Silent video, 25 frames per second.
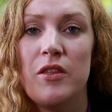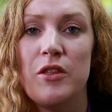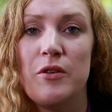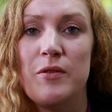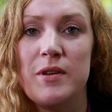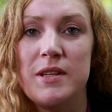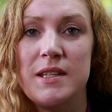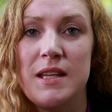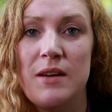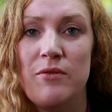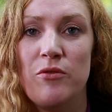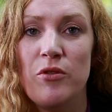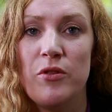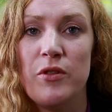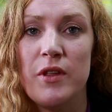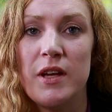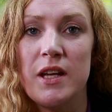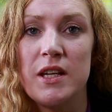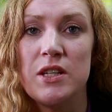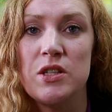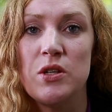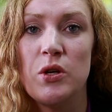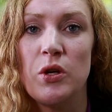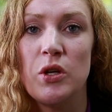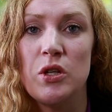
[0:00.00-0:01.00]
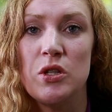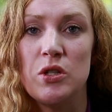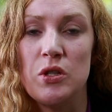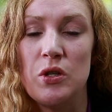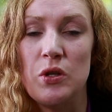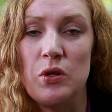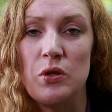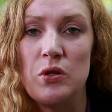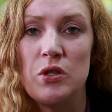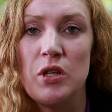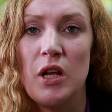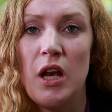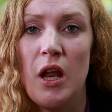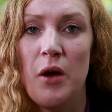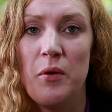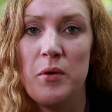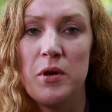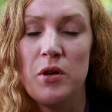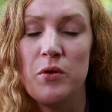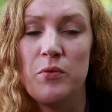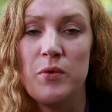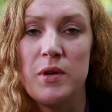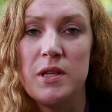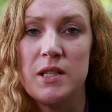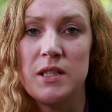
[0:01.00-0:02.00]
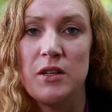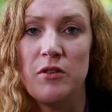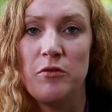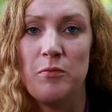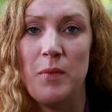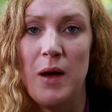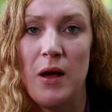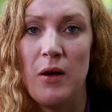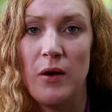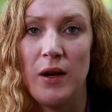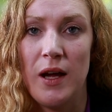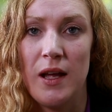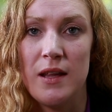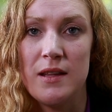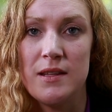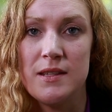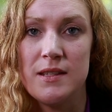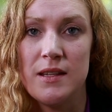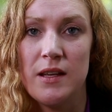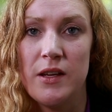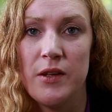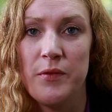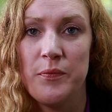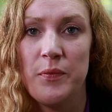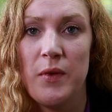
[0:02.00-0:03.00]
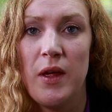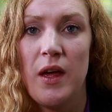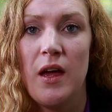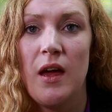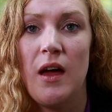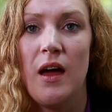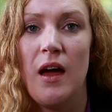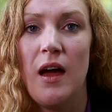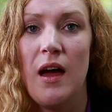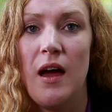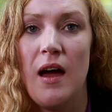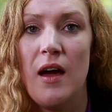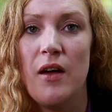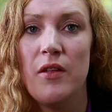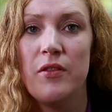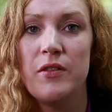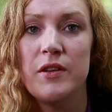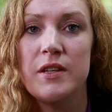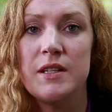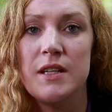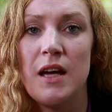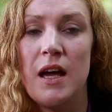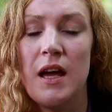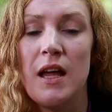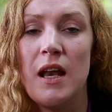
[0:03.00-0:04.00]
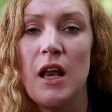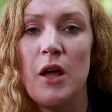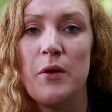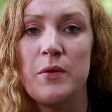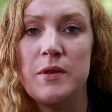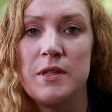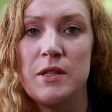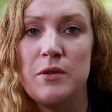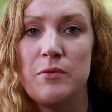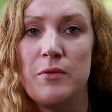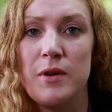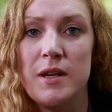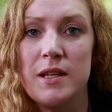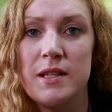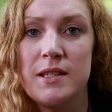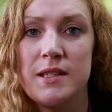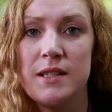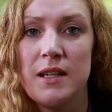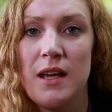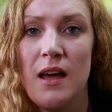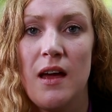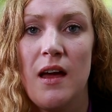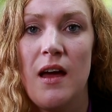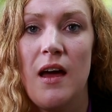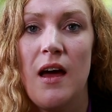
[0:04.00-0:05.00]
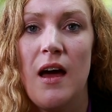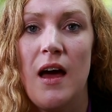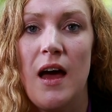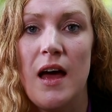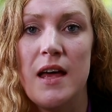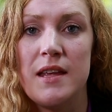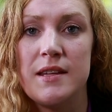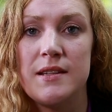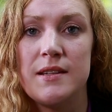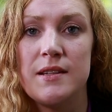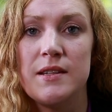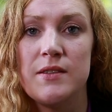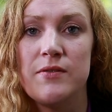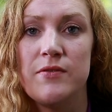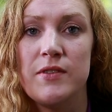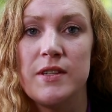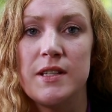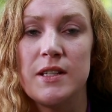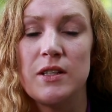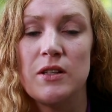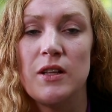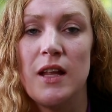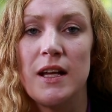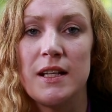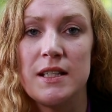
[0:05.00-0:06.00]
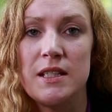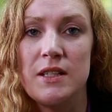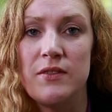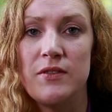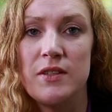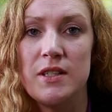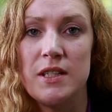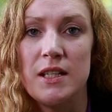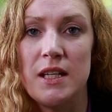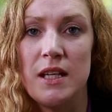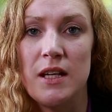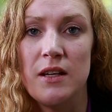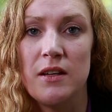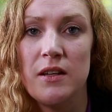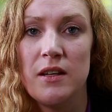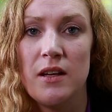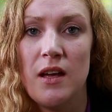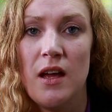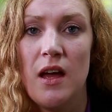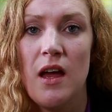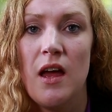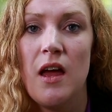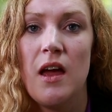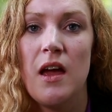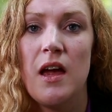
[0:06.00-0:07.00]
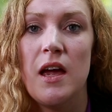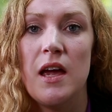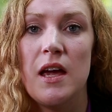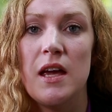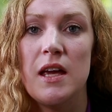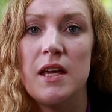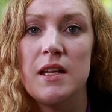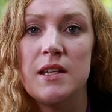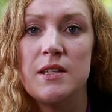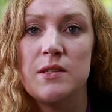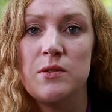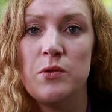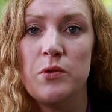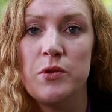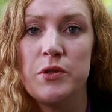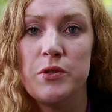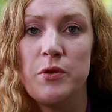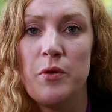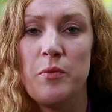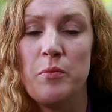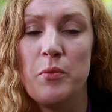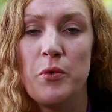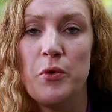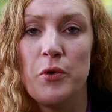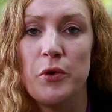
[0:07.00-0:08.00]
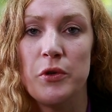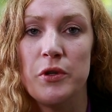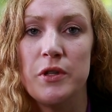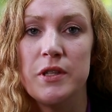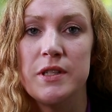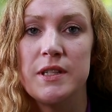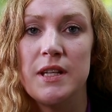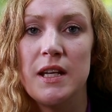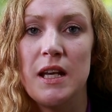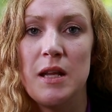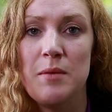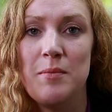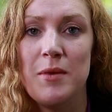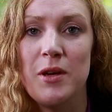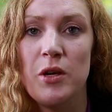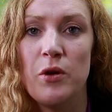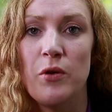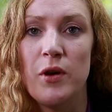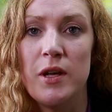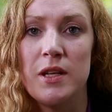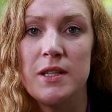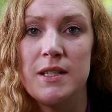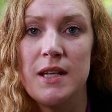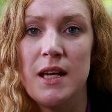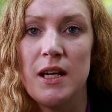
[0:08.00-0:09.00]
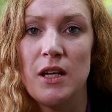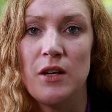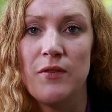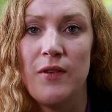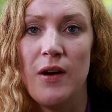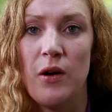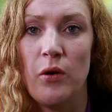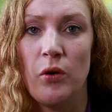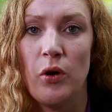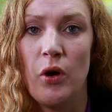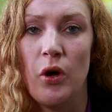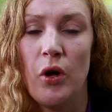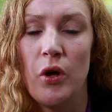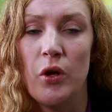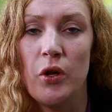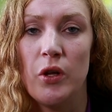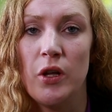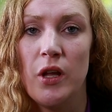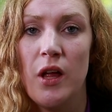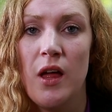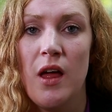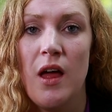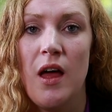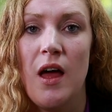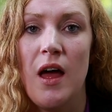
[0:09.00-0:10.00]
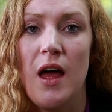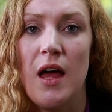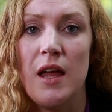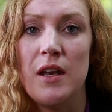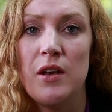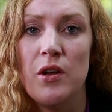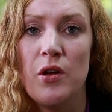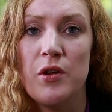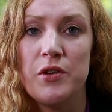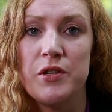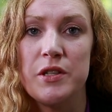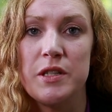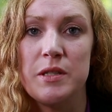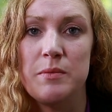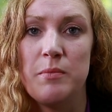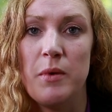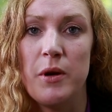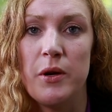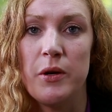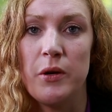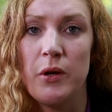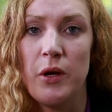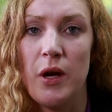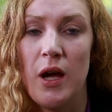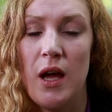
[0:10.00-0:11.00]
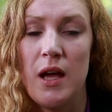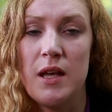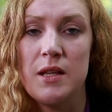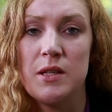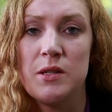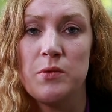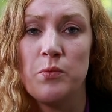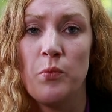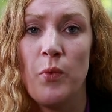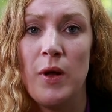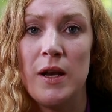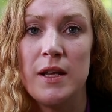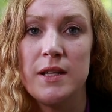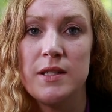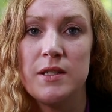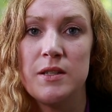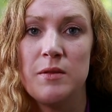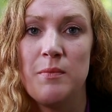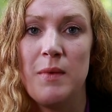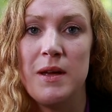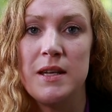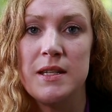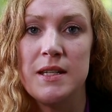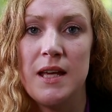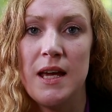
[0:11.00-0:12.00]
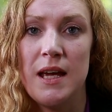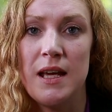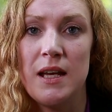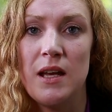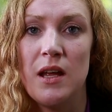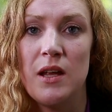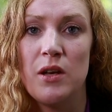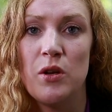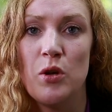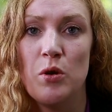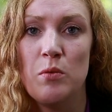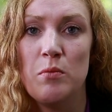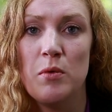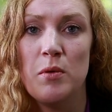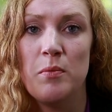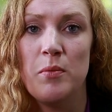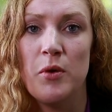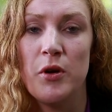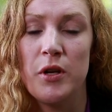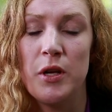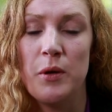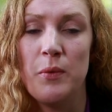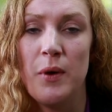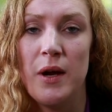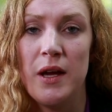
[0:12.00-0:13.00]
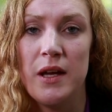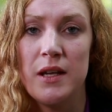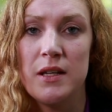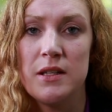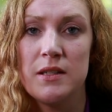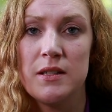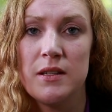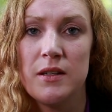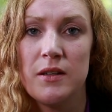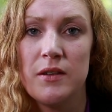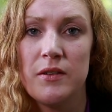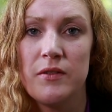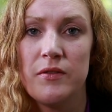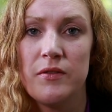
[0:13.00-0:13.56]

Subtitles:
There are several things you can do to lower your risk of bowel cancer. A healthy diet lowers the risk, as does physical activity. It is also important to limit your intake of alcohol and not to smoke, as well as to maintain a normal body weight.